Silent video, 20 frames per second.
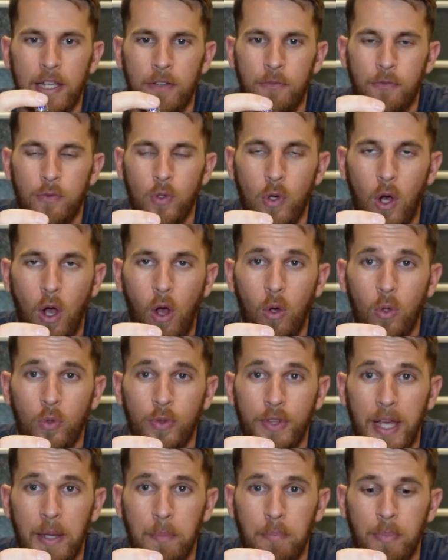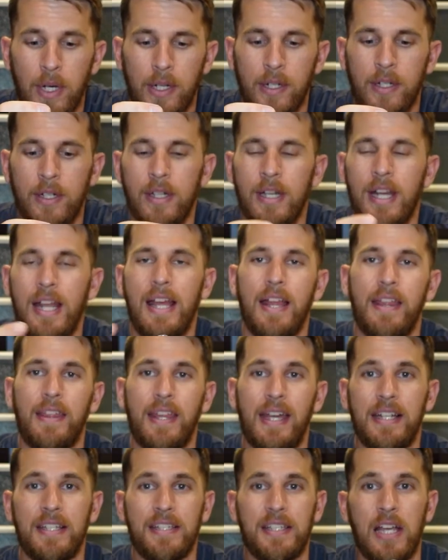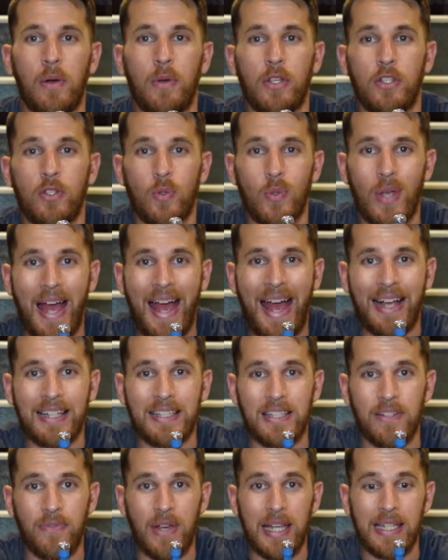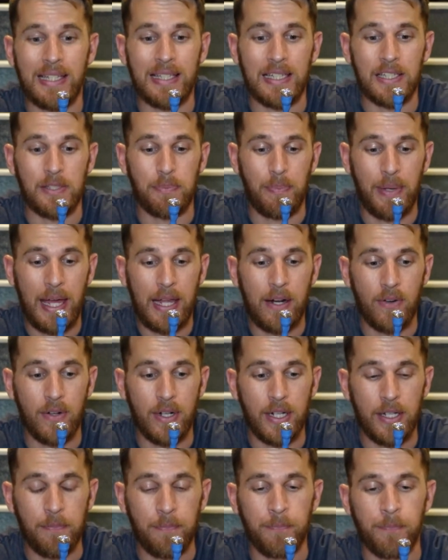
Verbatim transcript: If hold that button, that is going to activate this battery.